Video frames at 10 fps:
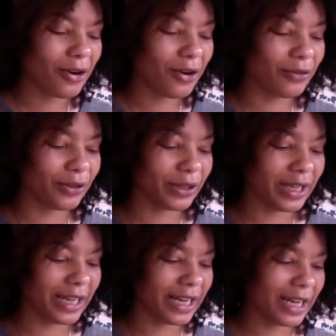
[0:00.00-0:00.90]
or
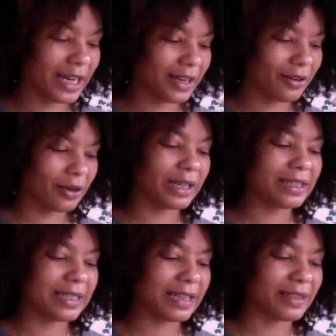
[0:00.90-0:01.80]
overly or
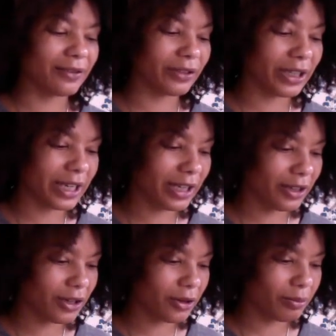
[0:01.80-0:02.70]

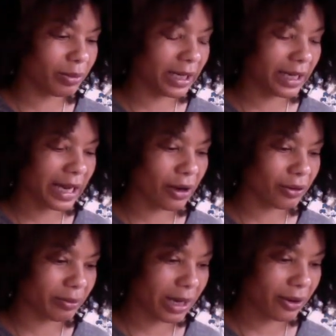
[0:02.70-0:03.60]
excessively, being out
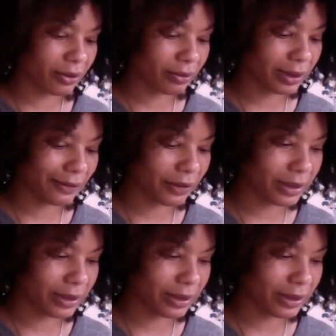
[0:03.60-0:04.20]
and about or whatever.